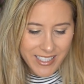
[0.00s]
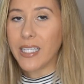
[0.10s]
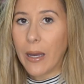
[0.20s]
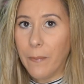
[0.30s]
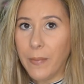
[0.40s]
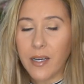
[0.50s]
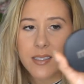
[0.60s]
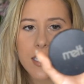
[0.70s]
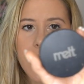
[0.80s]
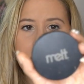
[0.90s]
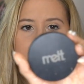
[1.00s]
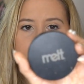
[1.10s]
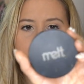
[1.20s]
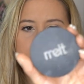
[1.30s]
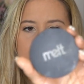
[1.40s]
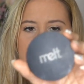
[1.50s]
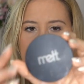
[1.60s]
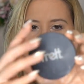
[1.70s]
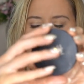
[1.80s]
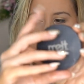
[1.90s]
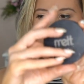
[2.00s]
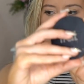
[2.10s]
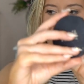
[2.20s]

The Melt Cosmetics, this is